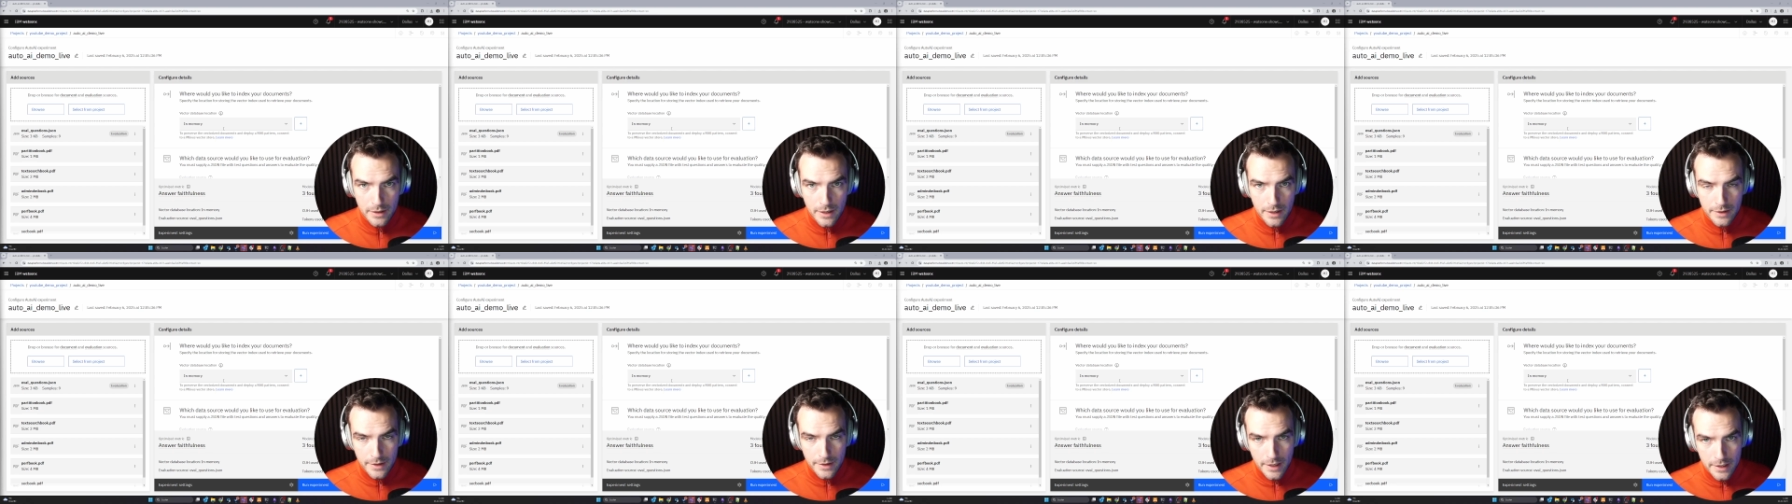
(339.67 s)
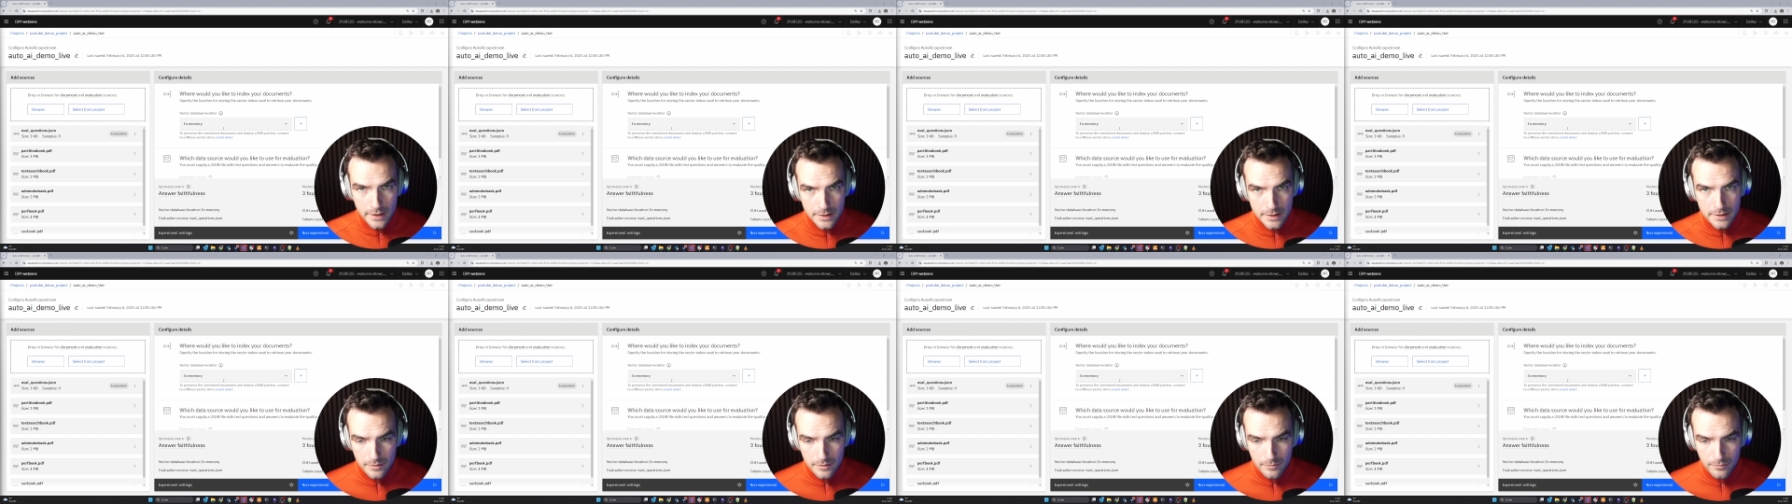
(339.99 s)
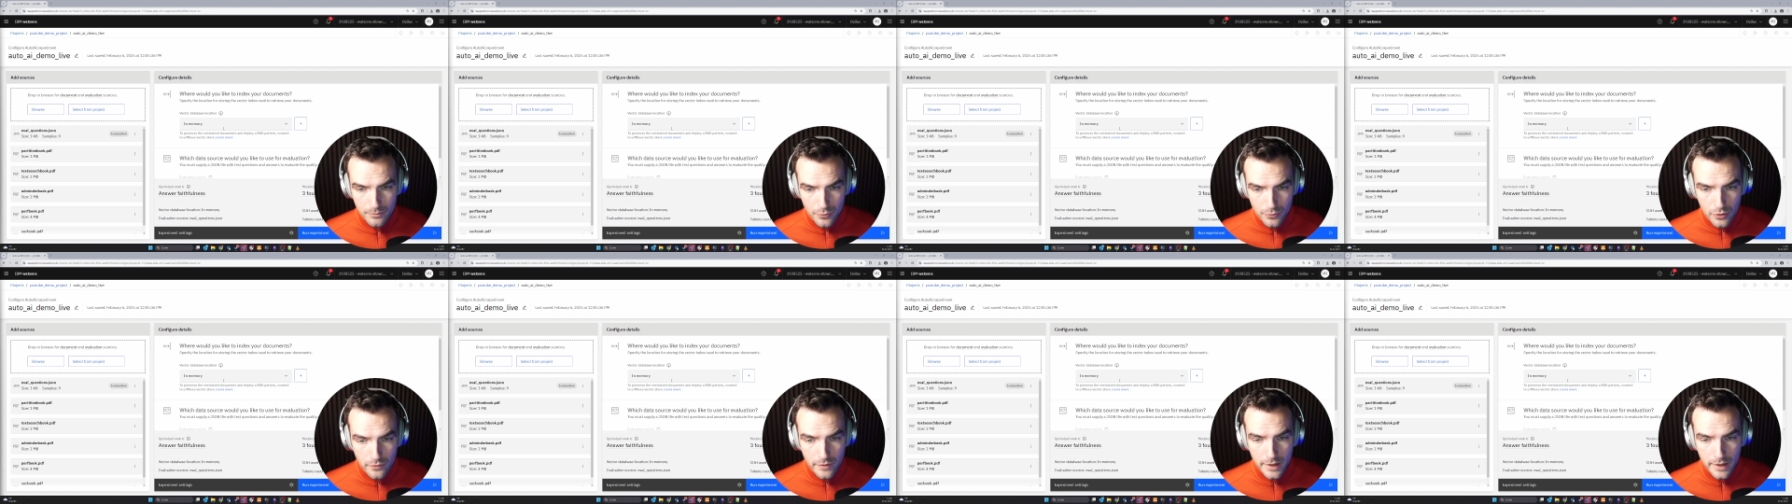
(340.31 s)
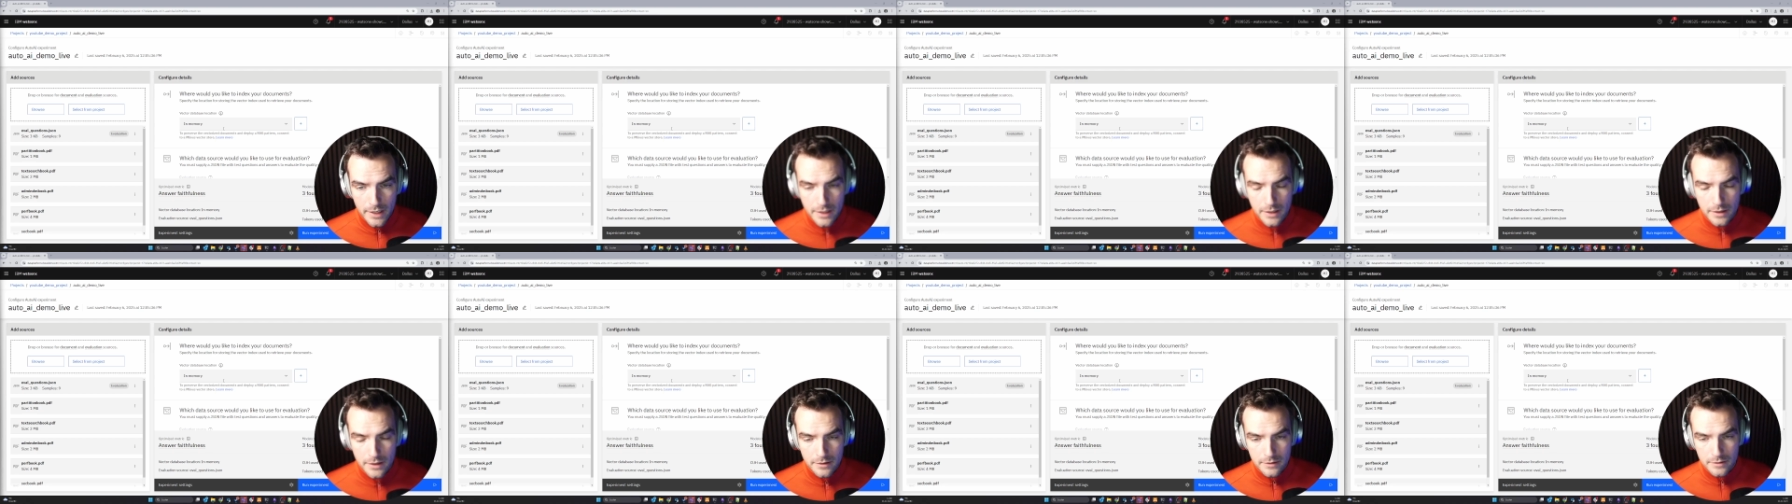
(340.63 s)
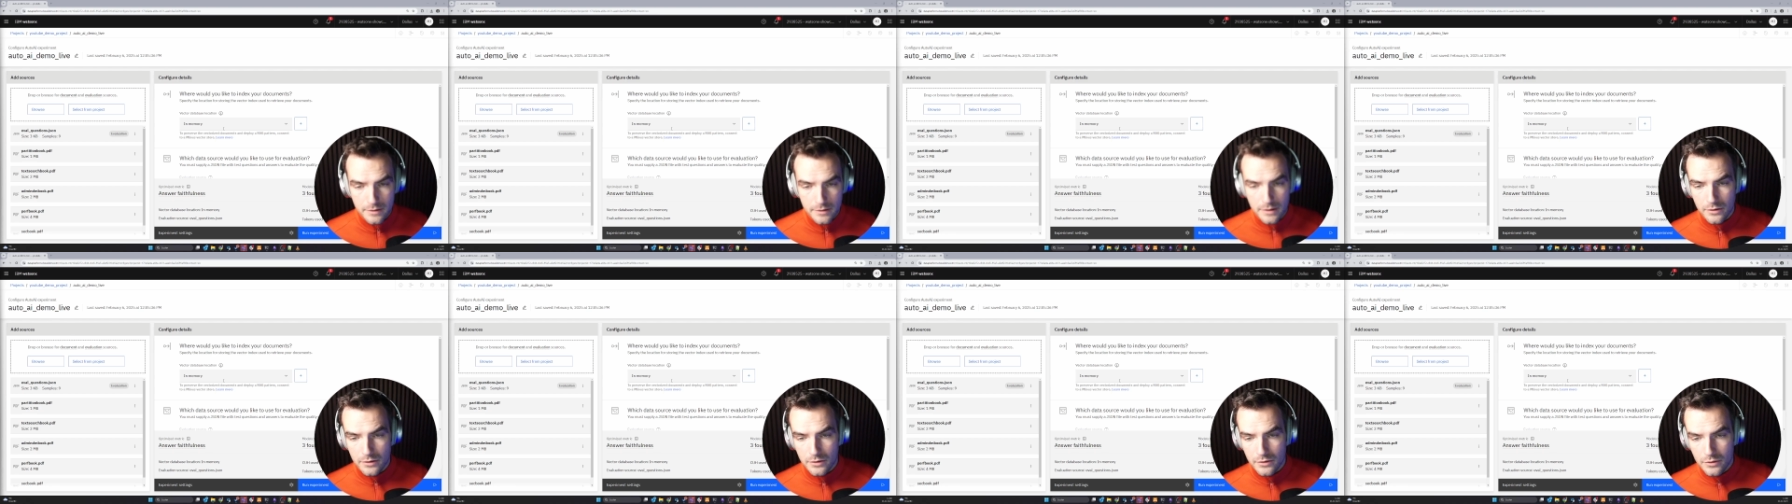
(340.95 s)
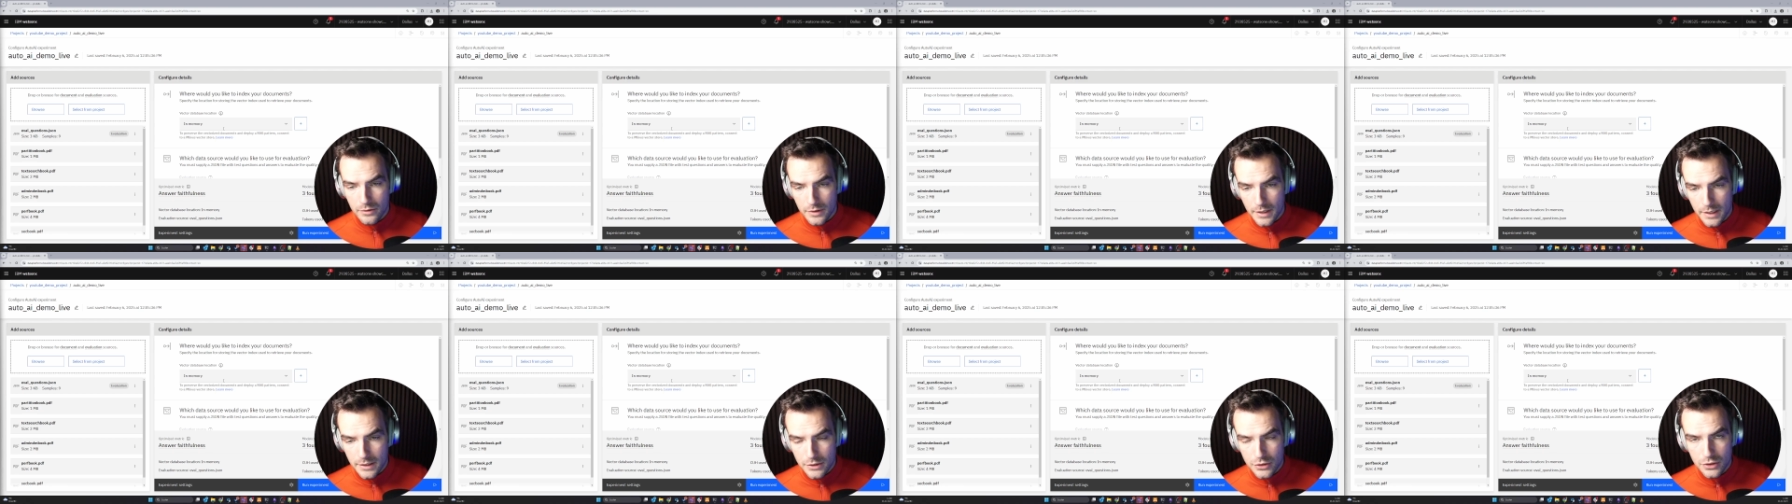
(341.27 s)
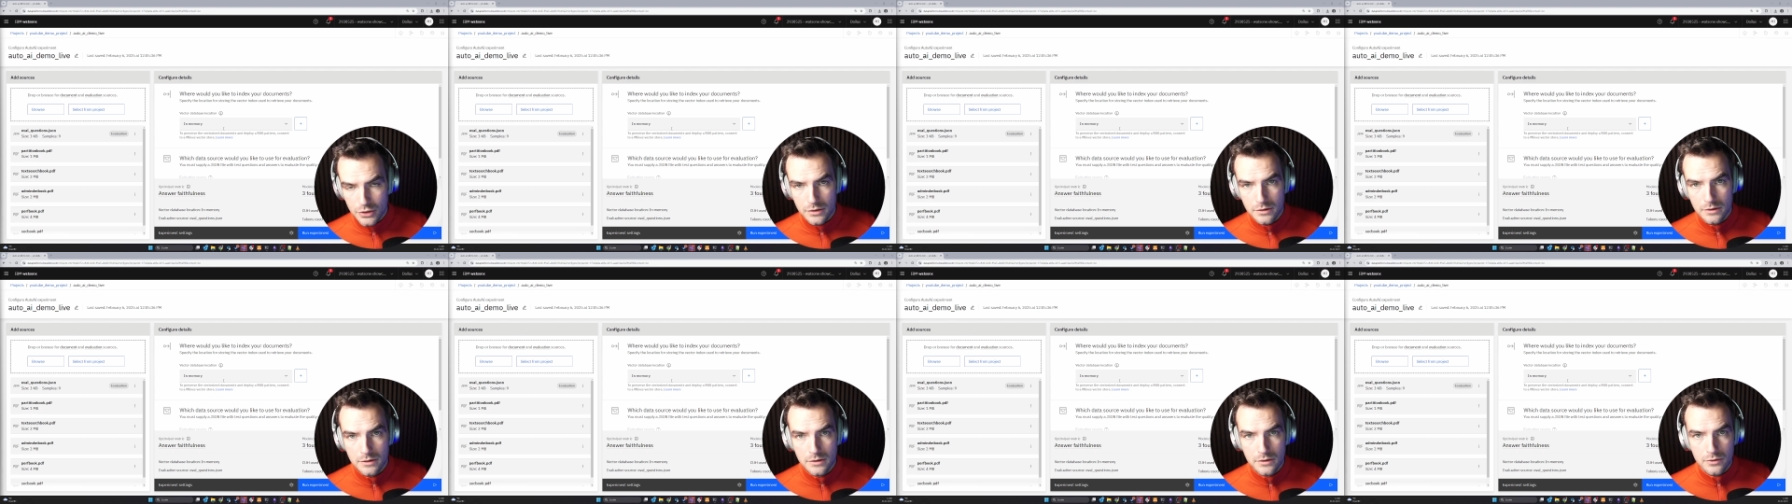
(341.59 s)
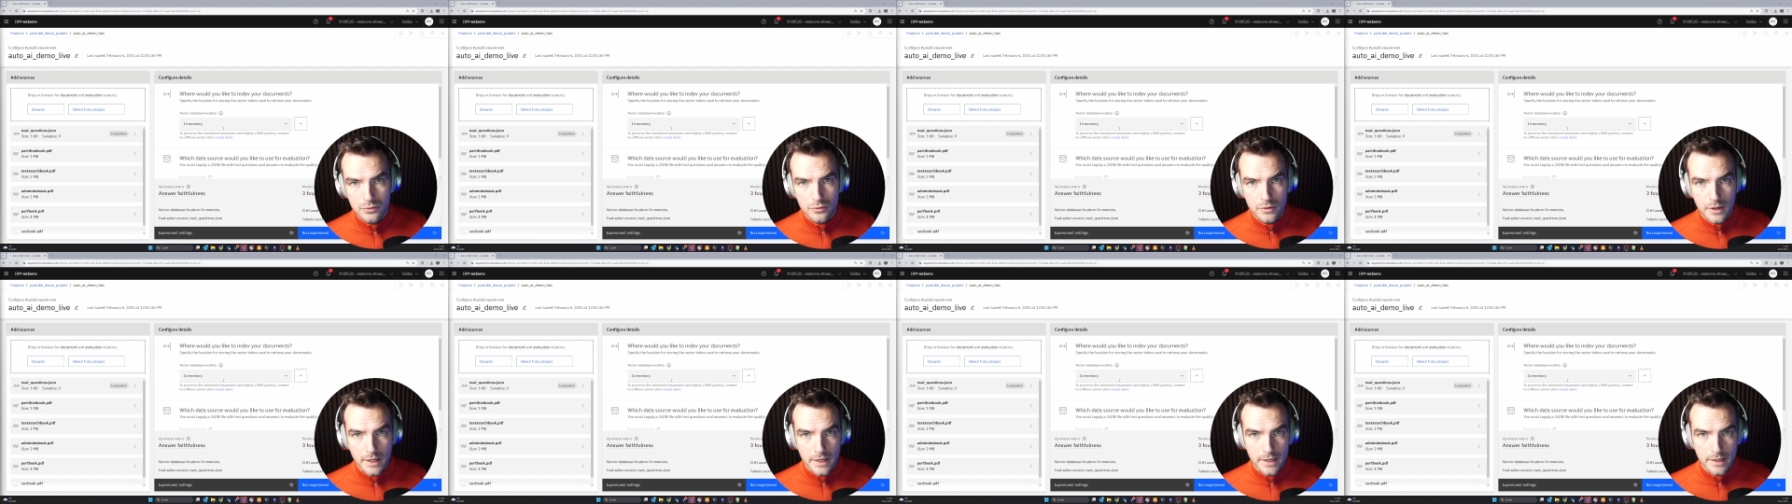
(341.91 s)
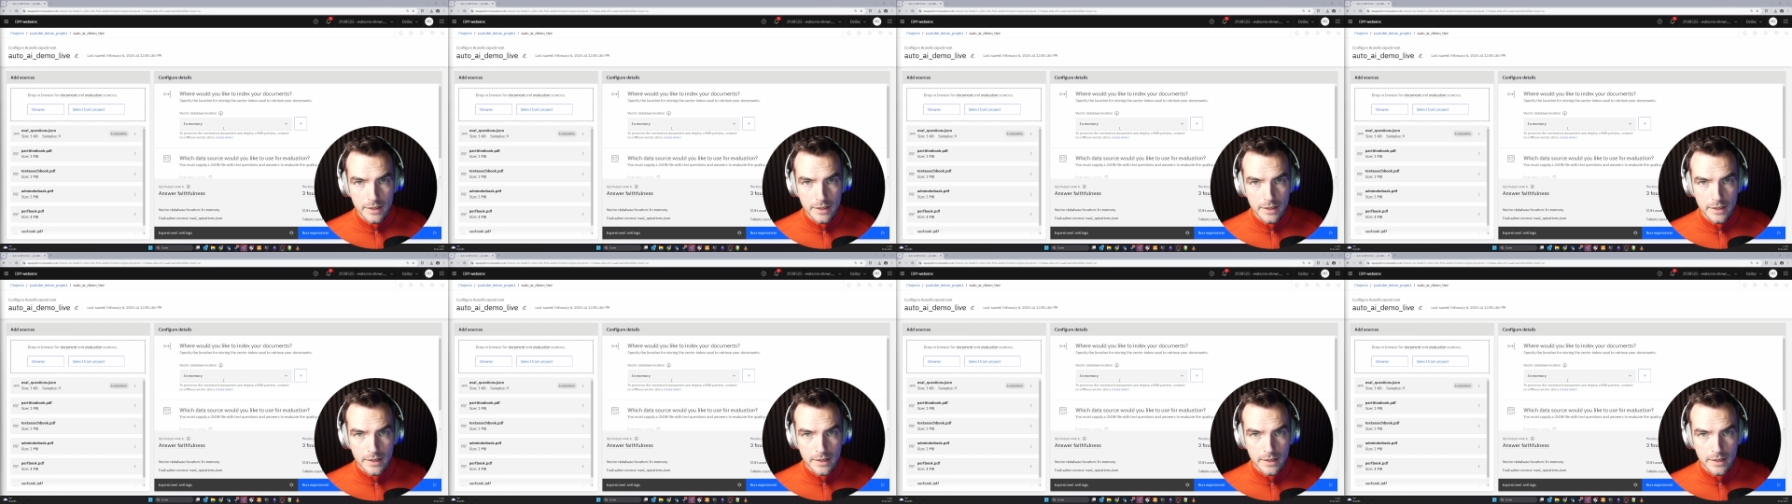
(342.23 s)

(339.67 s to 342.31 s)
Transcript: And that is providing the connection to a